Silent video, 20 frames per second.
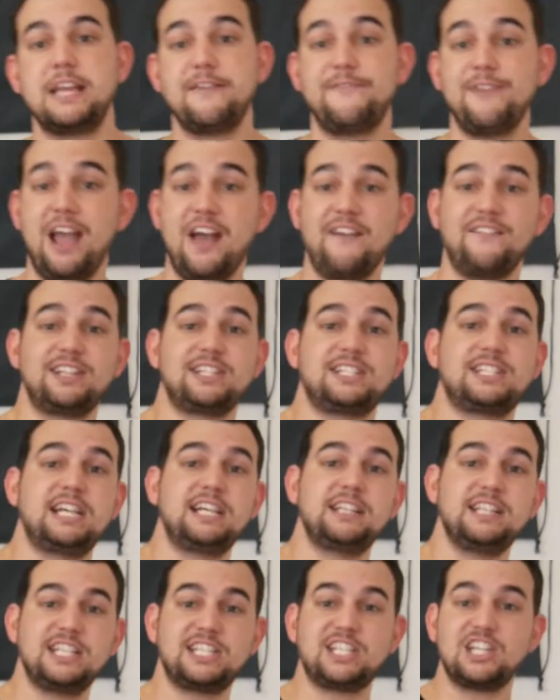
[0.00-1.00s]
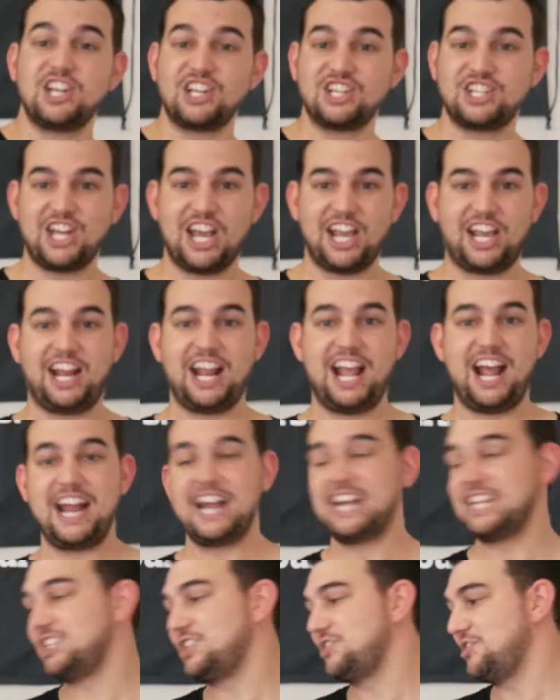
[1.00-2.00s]
If you haven't seen this, check it out. It
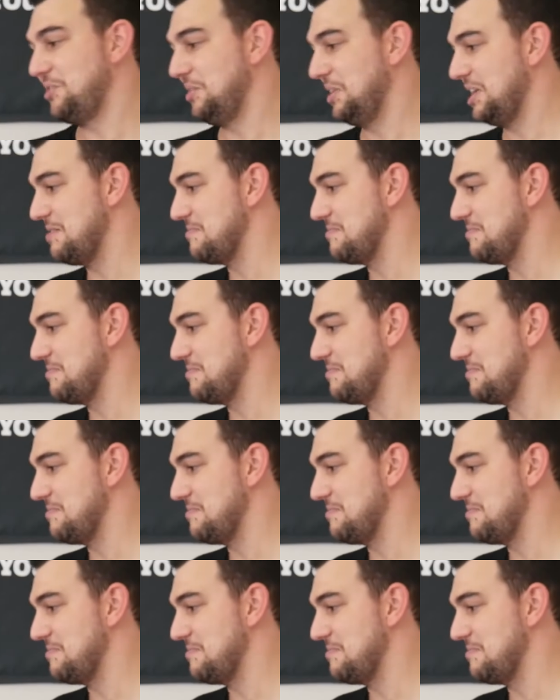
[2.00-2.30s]
is truly